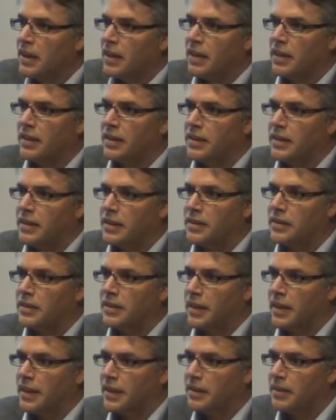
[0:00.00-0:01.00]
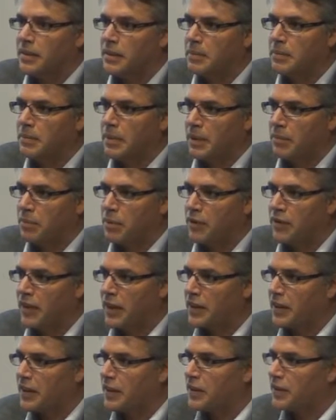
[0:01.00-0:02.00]
I think there's been proof
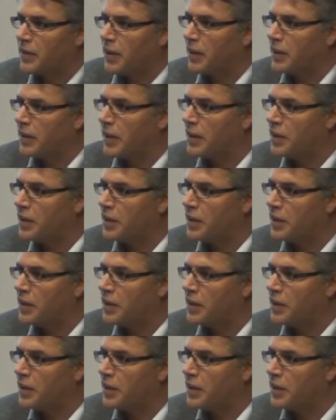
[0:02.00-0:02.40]
out there that tidal